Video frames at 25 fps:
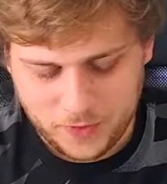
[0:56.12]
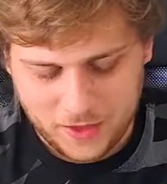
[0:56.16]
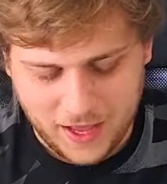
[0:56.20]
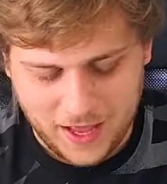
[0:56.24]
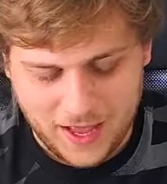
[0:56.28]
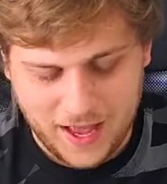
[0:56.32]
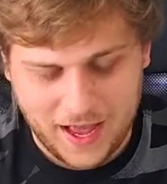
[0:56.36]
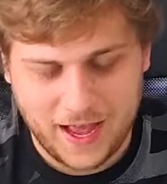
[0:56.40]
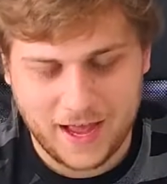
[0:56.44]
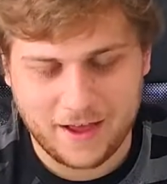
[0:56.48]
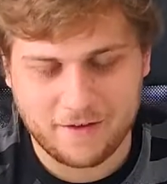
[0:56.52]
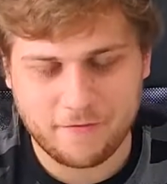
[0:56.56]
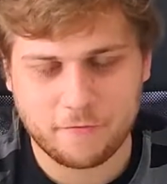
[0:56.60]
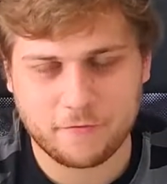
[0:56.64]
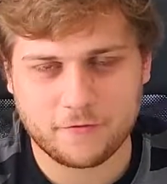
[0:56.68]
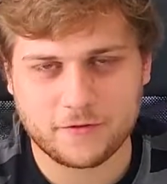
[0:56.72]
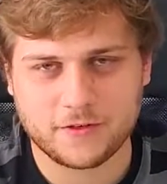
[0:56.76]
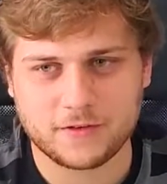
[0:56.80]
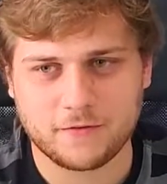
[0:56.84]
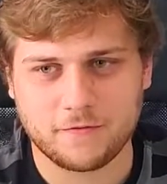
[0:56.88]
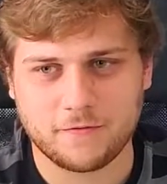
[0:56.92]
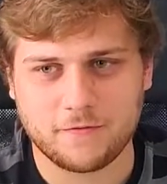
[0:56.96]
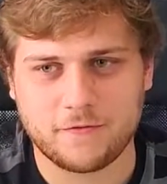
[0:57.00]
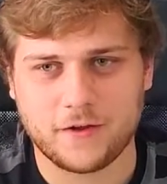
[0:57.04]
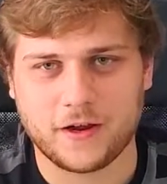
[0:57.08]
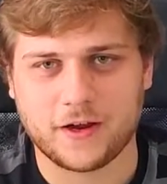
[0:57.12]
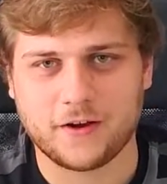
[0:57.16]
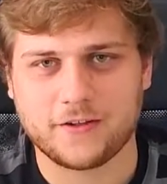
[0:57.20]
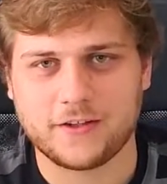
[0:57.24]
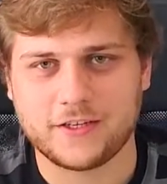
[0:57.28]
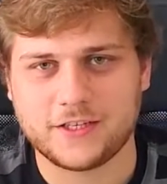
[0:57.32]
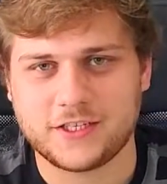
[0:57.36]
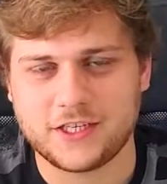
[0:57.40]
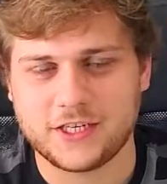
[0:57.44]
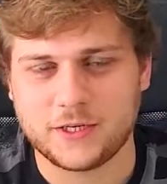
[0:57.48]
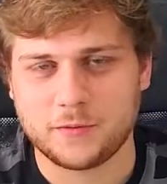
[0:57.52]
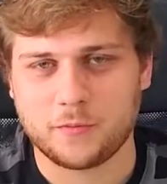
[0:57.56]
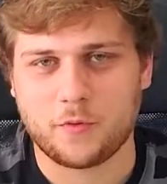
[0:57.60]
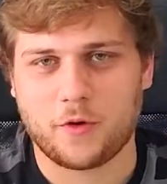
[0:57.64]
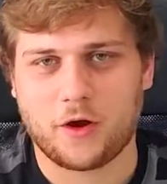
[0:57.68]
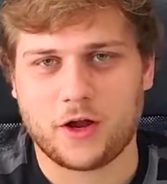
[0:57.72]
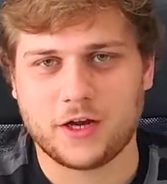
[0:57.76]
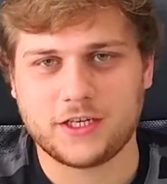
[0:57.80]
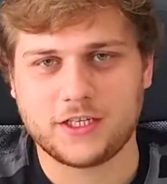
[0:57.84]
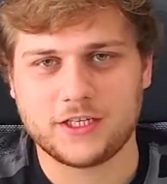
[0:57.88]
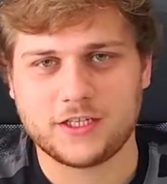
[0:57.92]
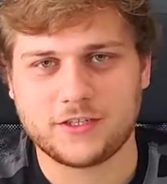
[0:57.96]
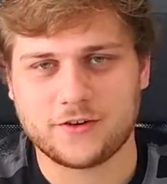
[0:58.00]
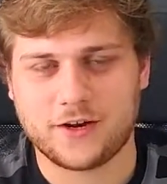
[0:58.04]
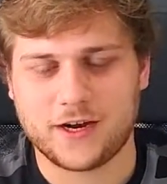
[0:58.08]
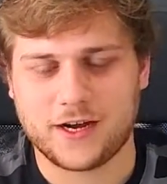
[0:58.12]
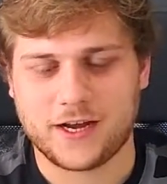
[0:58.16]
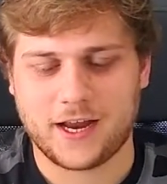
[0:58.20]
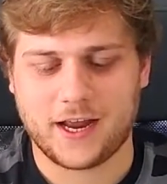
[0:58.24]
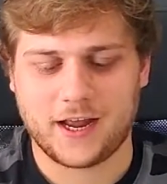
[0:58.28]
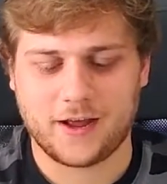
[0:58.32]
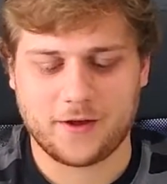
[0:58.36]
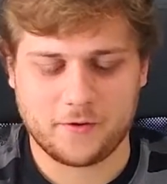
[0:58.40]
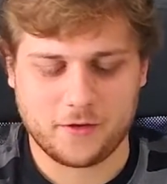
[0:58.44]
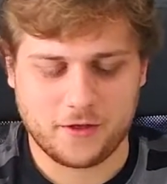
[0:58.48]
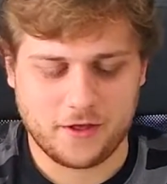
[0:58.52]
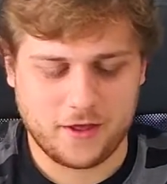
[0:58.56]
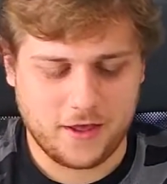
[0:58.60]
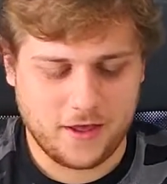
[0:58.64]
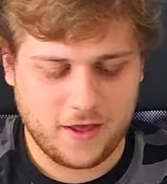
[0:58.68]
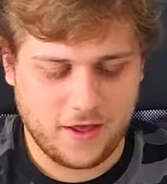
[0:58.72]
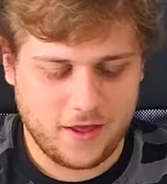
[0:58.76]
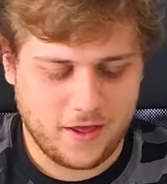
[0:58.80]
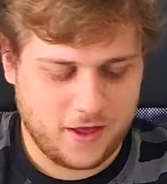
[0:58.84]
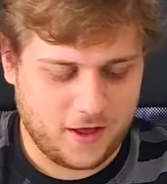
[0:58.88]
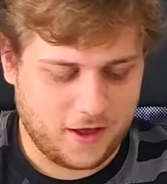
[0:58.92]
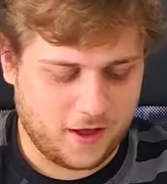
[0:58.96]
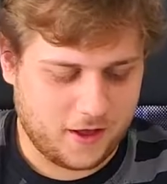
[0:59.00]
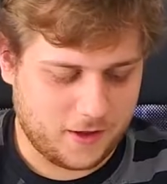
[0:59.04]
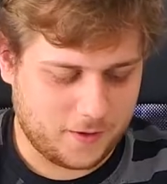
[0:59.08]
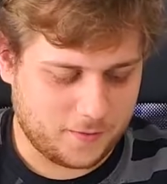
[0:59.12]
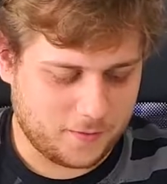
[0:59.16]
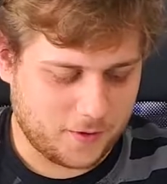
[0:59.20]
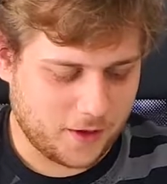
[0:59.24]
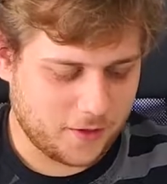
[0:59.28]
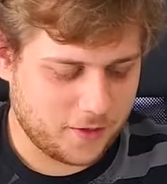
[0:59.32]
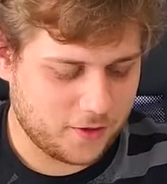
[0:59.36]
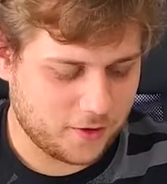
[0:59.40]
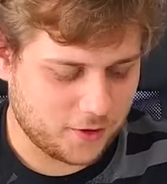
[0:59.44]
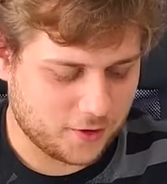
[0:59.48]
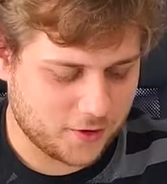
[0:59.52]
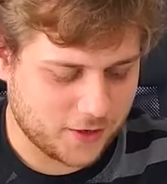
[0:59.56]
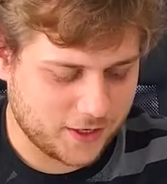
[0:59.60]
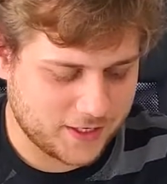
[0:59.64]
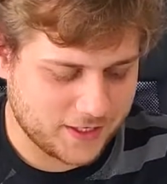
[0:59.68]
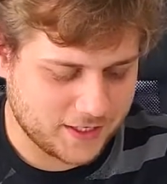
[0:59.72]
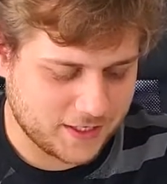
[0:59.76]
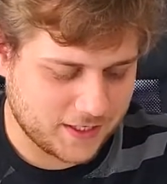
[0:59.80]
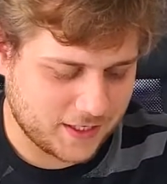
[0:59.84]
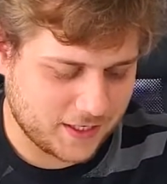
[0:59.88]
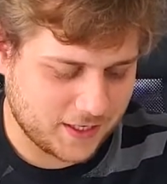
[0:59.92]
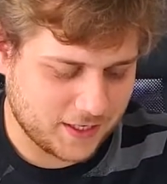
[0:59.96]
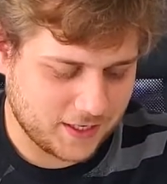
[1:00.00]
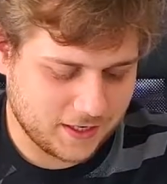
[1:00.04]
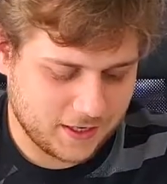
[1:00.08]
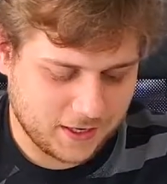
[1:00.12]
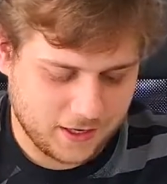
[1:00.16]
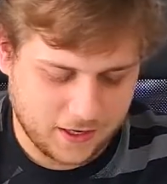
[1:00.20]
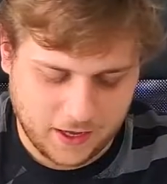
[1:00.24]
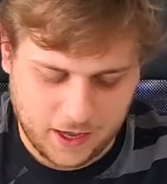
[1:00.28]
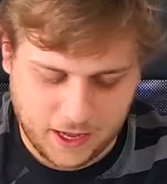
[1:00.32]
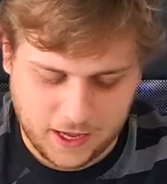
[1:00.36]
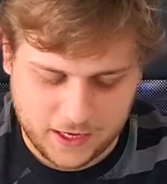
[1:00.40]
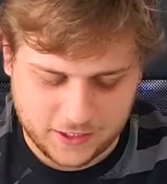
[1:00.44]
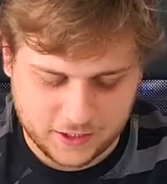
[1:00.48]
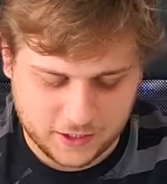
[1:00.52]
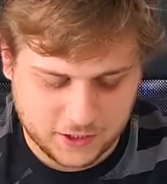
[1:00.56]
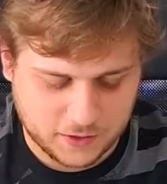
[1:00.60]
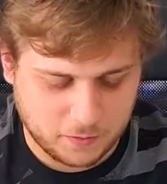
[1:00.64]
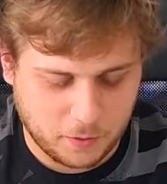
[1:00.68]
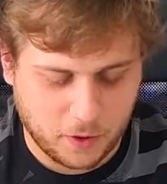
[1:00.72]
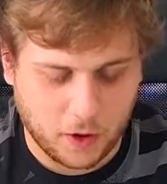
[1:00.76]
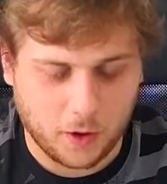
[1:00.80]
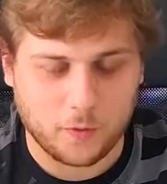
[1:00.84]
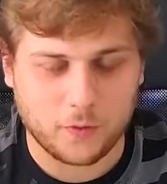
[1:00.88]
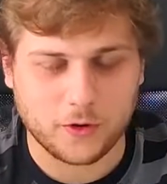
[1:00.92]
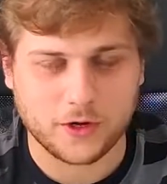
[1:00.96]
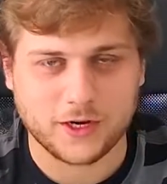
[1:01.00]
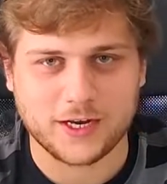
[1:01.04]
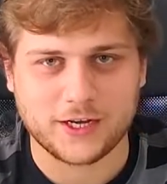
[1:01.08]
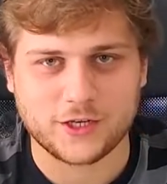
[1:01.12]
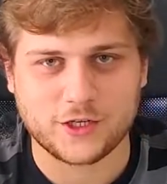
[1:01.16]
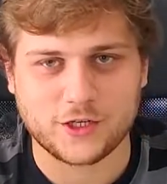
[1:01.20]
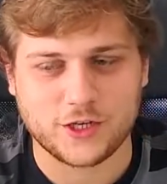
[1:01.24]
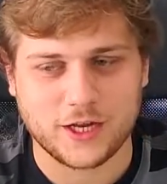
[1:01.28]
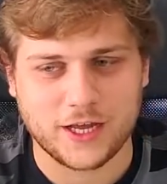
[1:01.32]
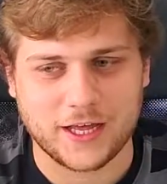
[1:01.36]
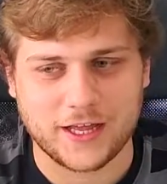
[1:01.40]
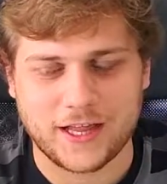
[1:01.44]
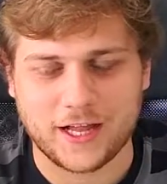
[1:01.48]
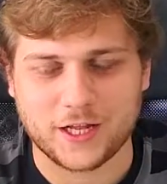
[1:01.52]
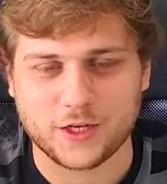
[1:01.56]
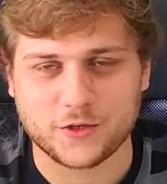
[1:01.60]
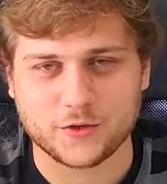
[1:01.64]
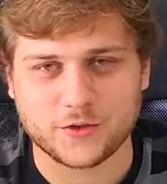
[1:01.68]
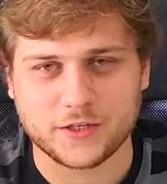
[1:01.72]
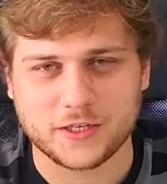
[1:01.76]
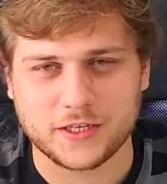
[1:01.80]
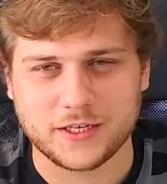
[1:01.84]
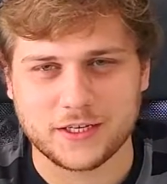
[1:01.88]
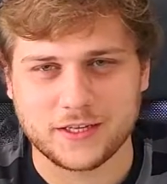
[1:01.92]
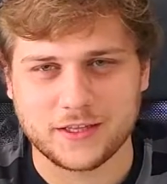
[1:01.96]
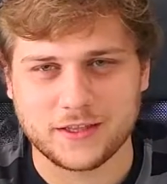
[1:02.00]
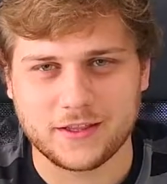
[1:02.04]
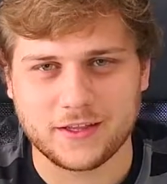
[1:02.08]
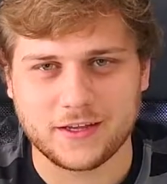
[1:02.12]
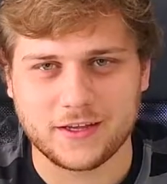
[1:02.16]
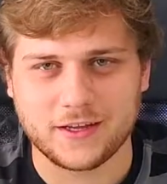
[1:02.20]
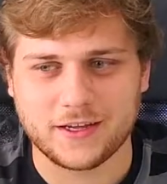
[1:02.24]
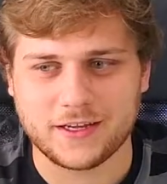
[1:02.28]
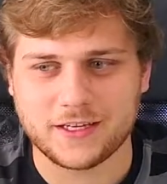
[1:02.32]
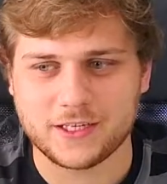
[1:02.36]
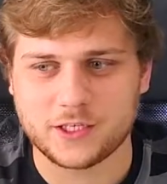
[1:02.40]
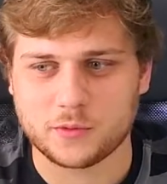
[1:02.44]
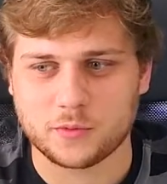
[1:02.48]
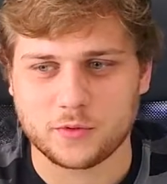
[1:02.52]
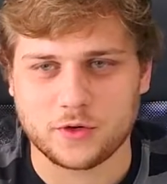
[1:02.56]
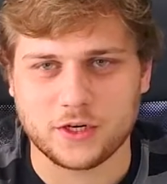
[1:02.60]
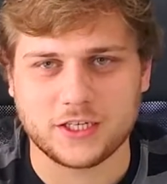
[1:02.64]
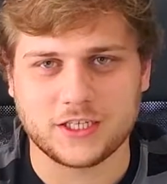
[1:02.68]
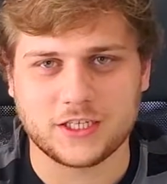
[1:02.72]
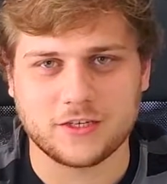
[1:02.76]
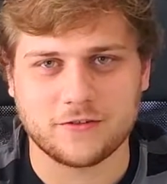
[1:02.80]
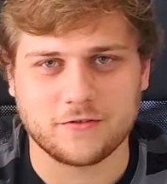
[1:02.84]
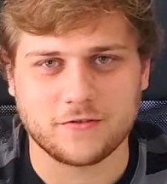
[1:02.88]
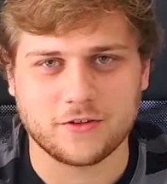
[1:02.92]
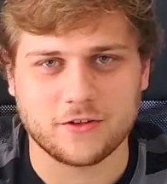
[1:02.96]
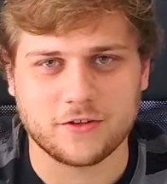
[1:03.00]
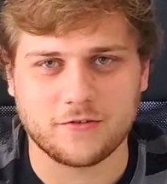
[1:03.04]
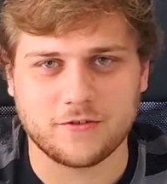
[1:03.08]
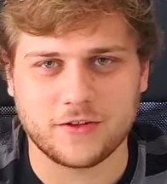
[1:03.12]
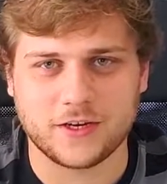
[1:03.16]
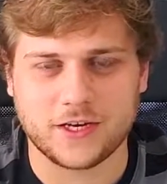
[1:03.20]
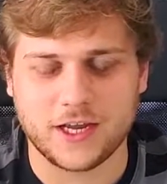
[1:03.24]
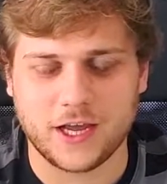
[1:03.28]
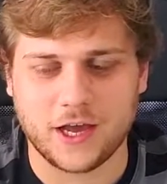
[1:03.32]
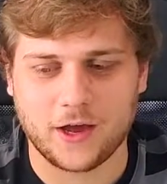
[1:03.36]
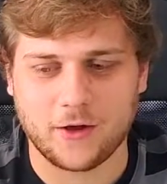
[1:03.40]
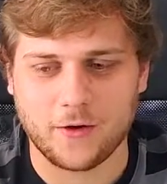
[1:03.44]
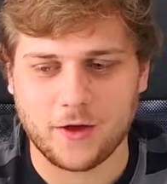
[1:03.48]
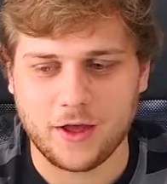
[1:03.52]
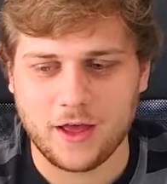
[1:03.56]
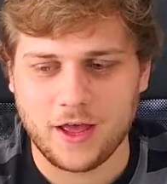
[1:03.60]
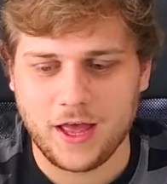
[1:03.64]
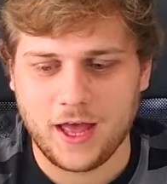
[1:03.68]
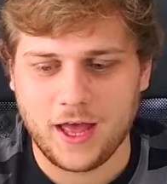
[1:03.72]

I have fairly cheap watches right now. Nothing crazy. I just bought one yesterday, and that's really the inspiration for the video.